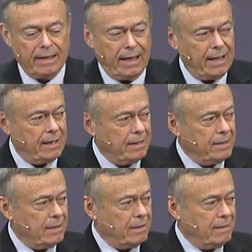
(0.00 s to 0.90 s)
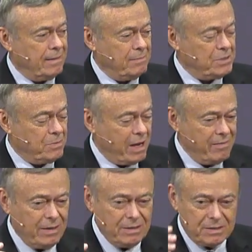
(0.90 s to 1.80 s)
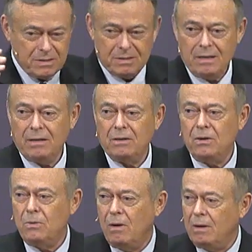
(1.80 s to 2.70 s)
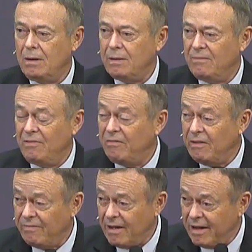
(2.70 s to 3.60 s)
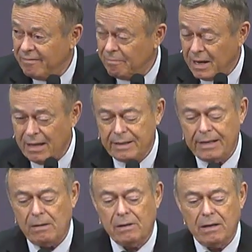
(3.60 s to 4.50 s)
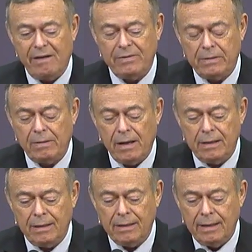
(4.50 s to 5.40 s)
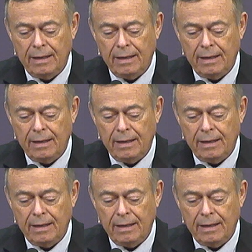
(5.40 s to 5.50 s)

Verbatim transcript: and uh, I was driving this uh, U-Haul at 55 mile an hour governor on it.